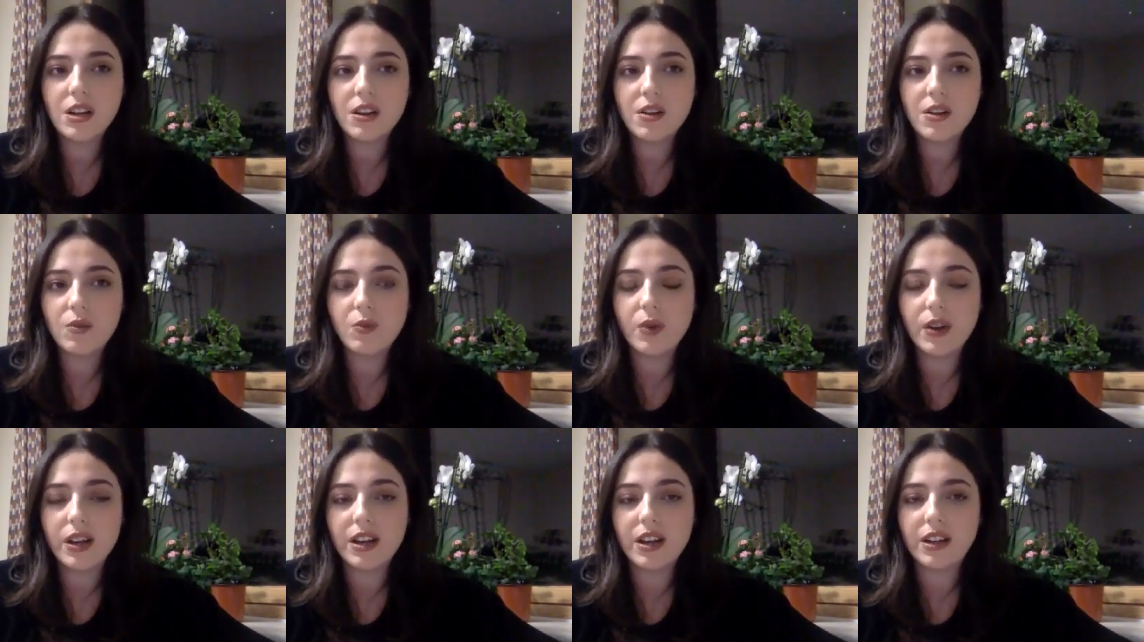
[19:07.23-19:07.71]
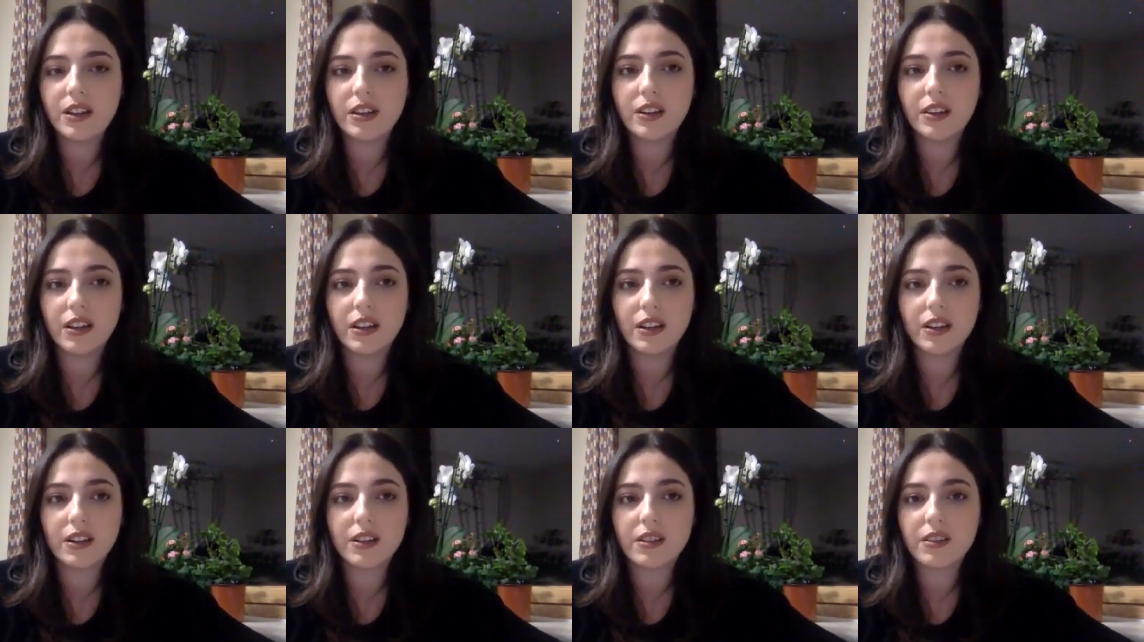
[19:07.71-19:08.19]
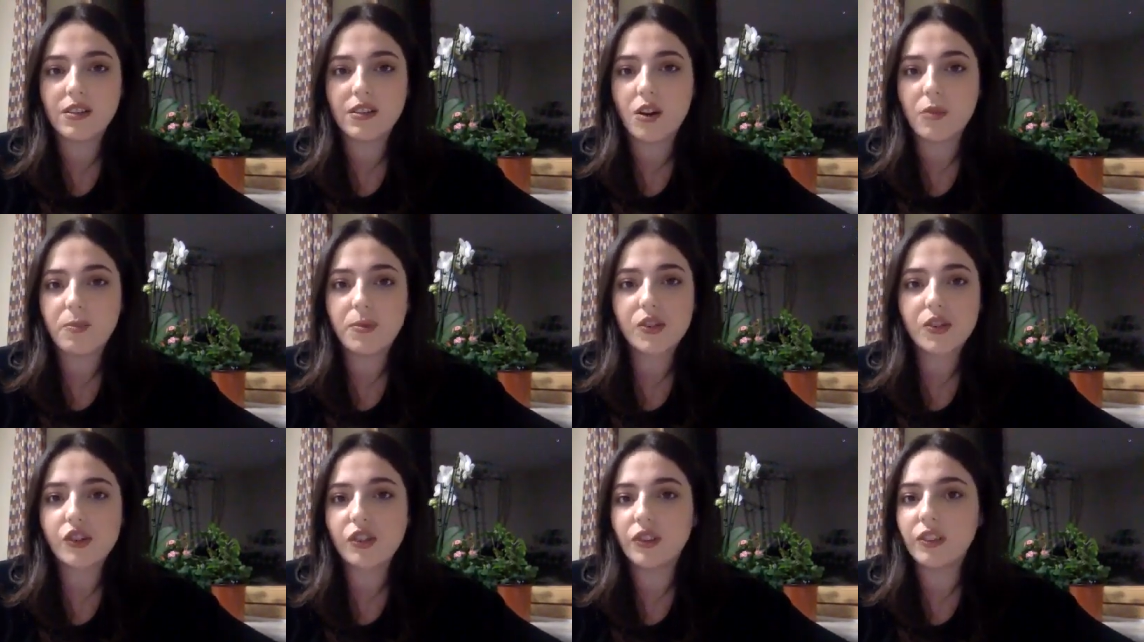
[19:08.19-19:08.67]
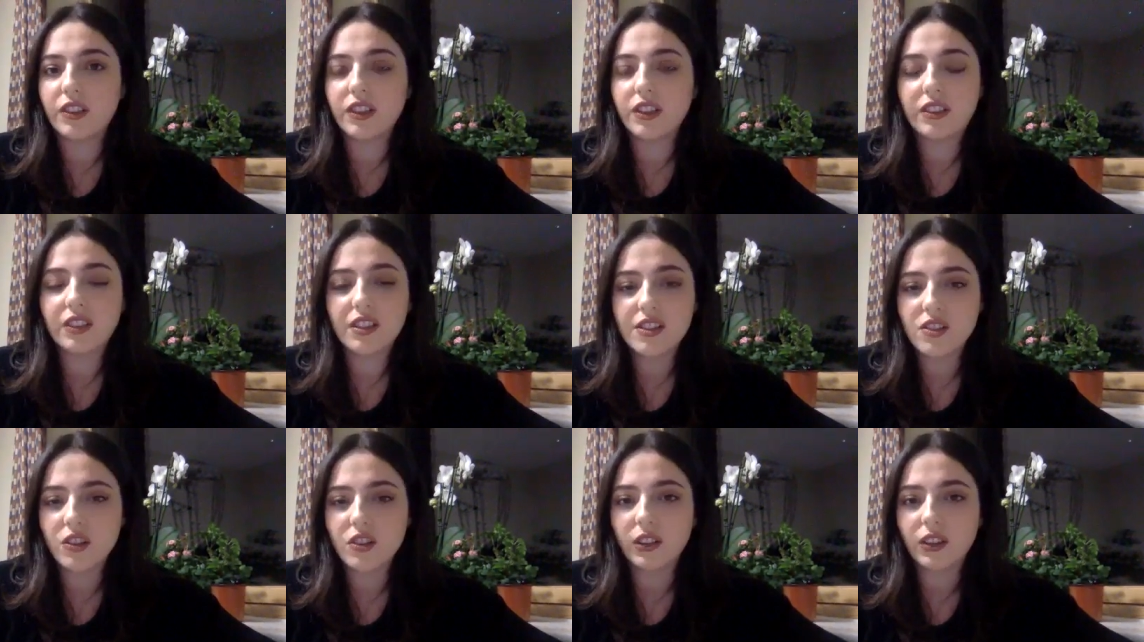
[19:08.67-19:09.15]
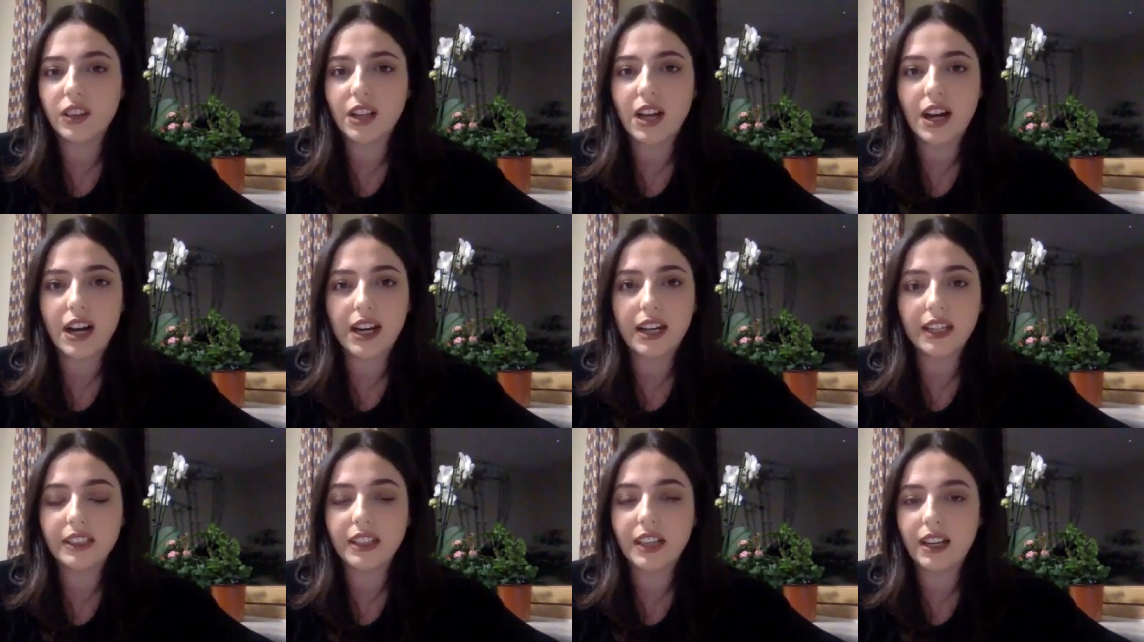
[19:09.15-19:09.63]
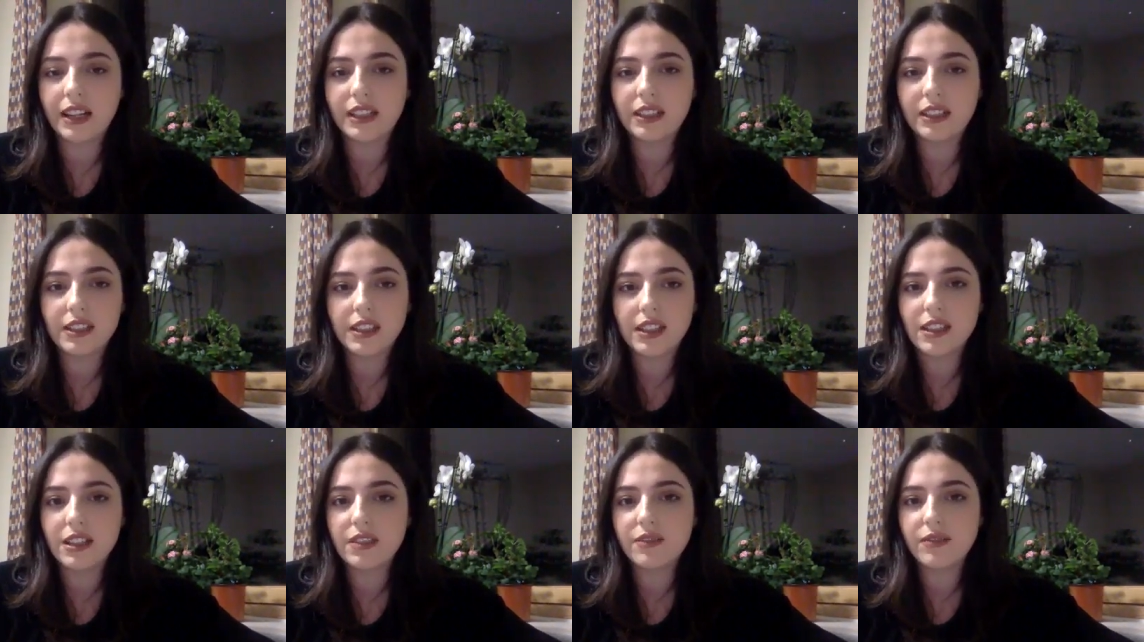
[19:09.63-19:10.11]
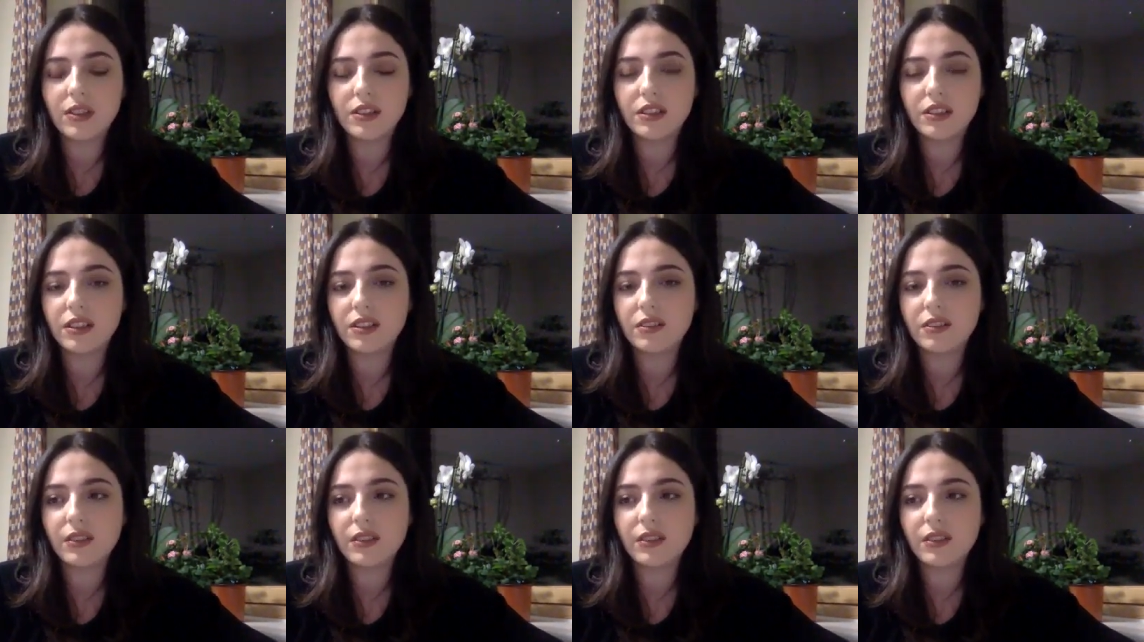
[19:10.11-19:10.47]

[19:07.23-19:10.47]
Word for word: with opportunities online, and even